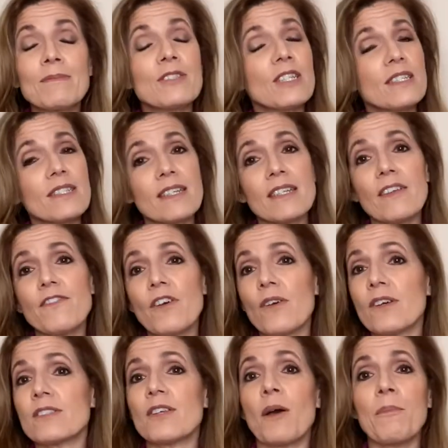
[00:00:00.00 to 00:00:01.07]
just going to
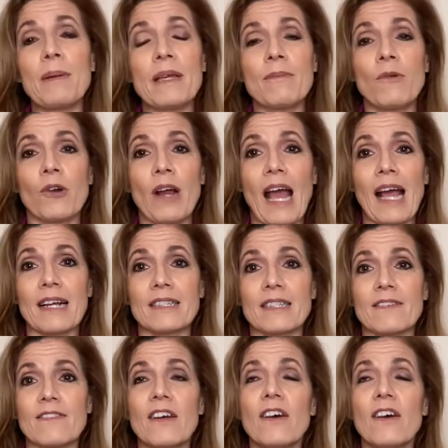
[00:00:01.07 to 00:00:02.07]
focus on being more active.